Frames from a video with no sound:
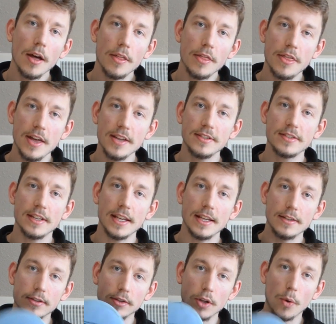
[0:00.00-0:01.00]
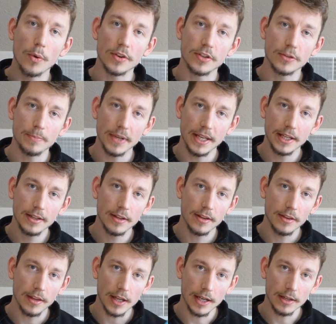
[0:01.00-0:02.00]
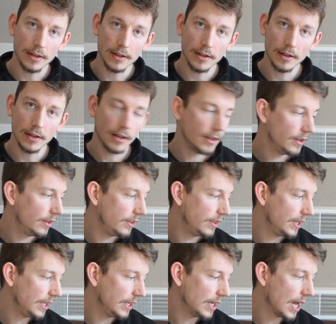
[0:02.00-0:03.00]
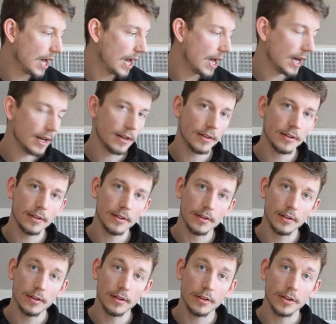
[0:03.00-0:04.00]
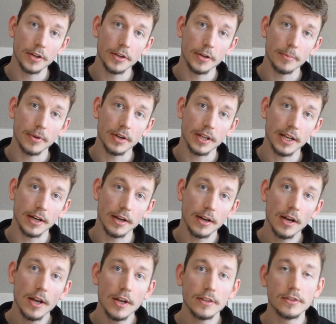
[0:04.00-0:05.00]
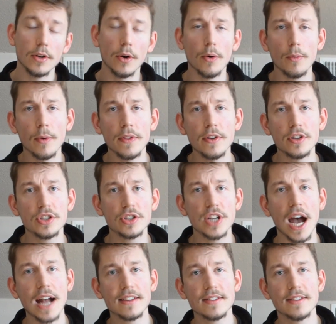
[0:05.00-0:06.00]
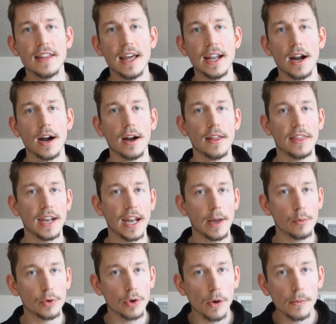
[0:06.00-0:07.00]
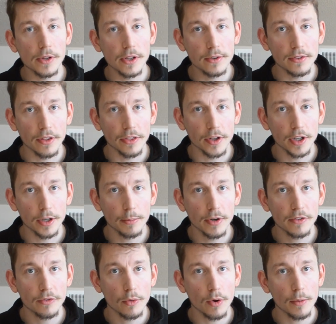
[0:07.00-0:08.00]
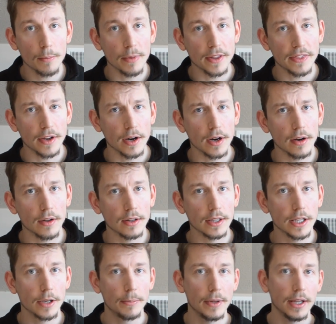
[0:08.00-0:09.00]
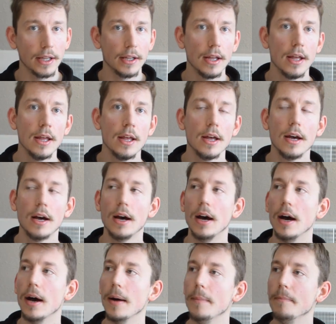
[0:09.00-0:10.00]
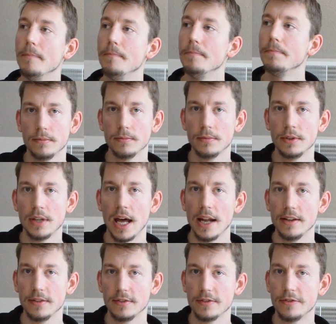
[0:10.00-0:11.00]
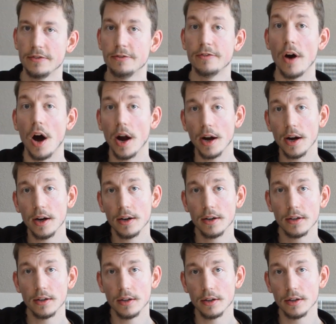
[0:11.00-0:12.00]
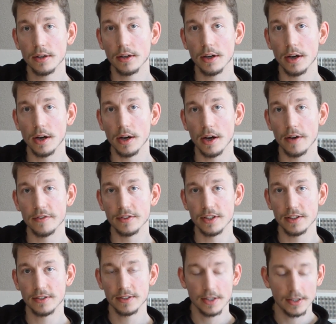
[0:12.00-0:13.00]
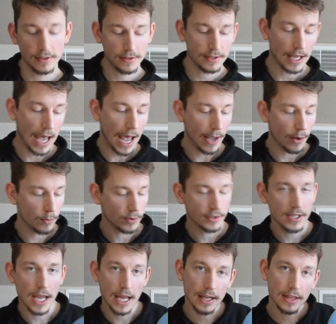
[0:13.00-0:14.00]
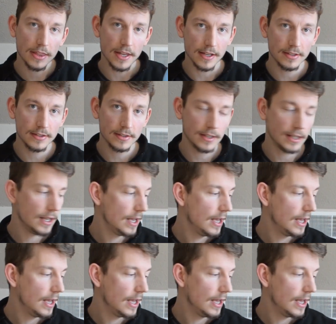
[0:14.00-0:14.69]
This is lower speed than the Thunderbird here. So when there's shots that I would normally use the Thunderbird for, but they're a little bit not as far of a distance, I will take this